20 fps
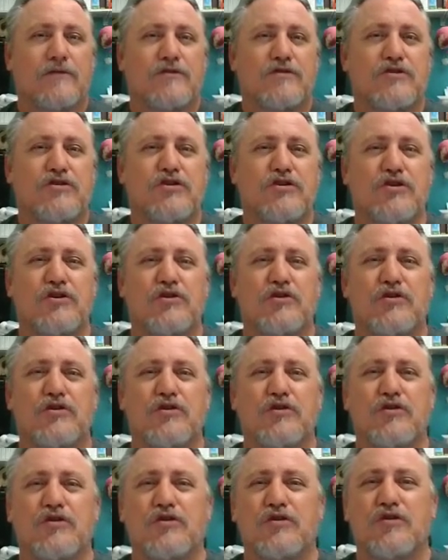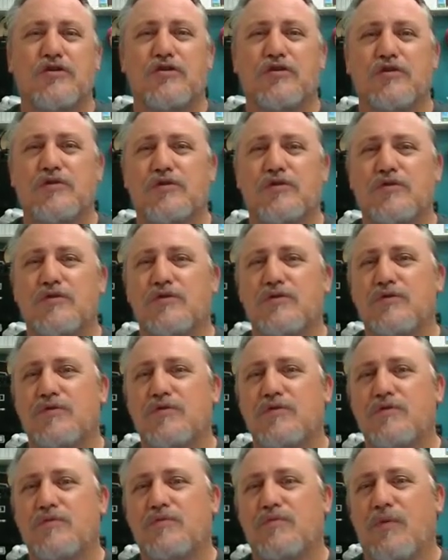
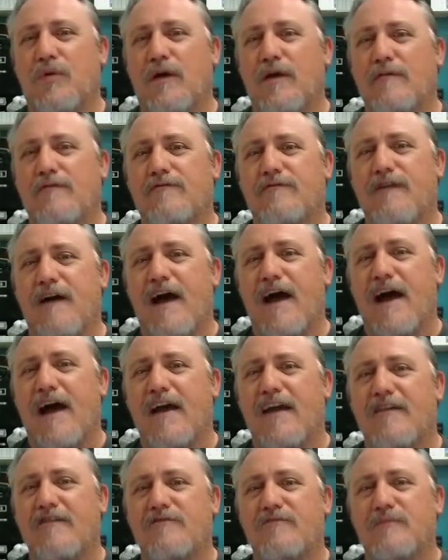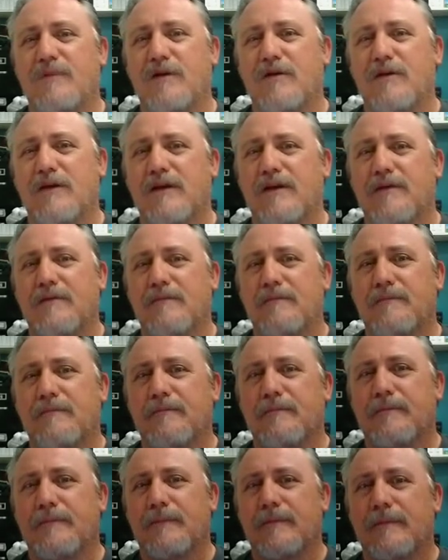2.5 million
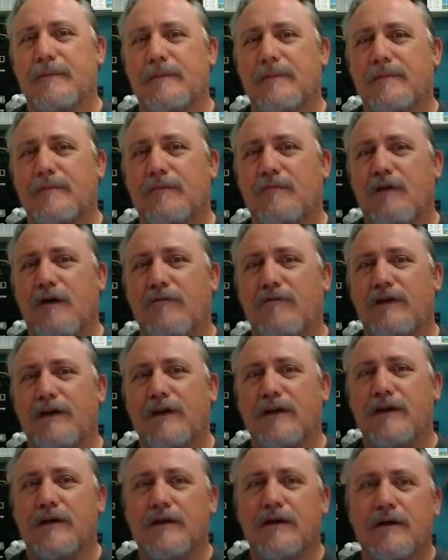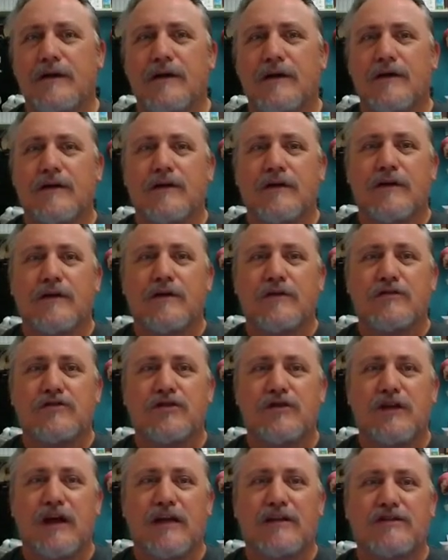roughly.
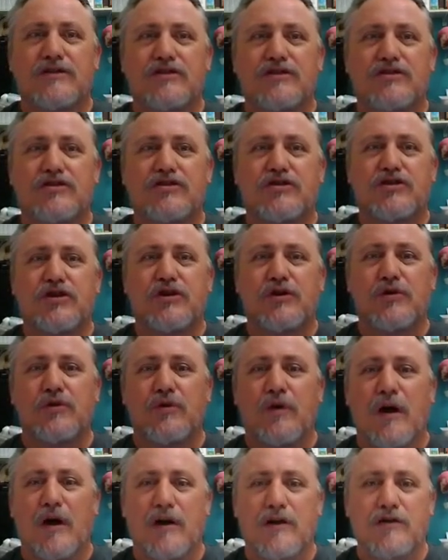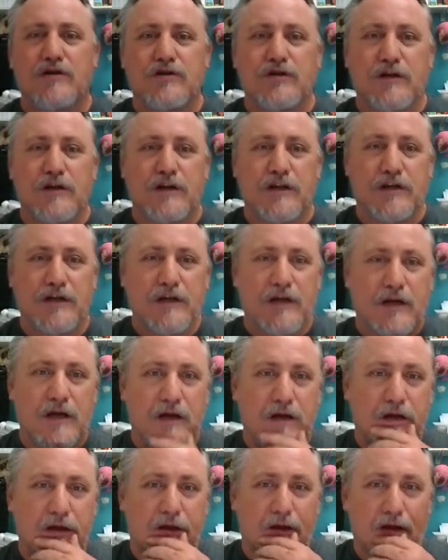So that's 200.
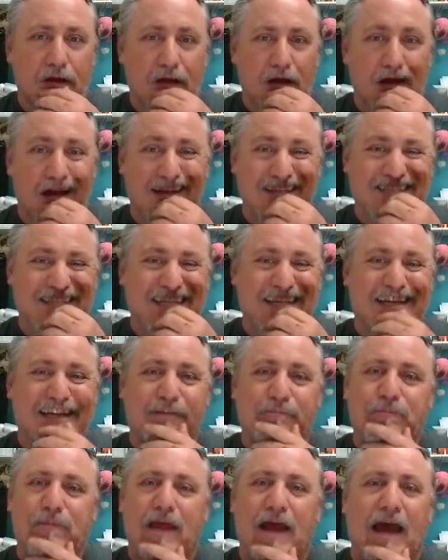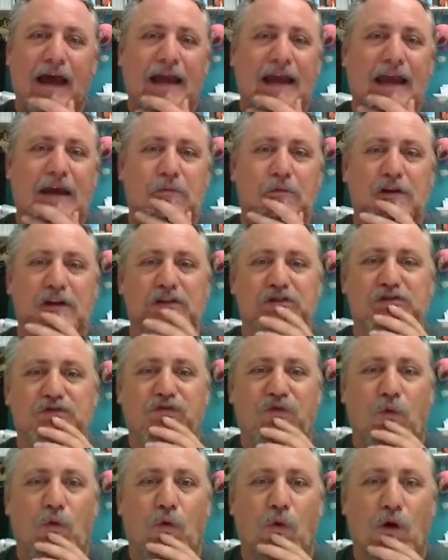See, I hate when it's
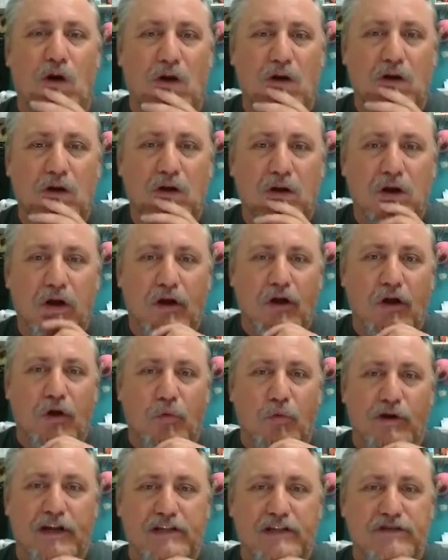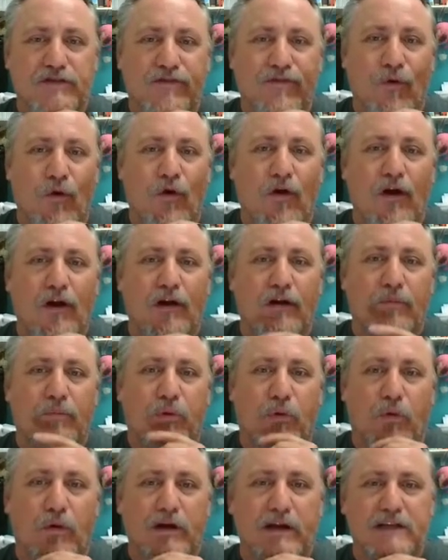4. When it's 400
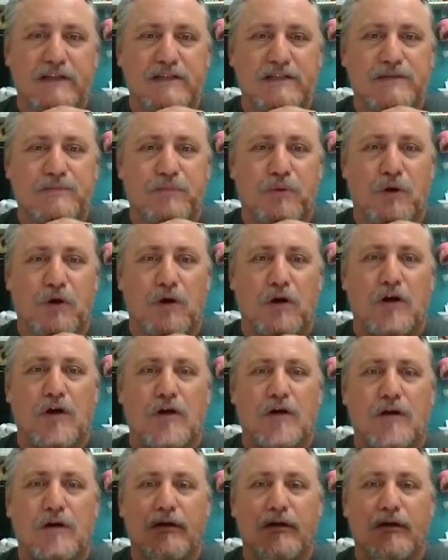points per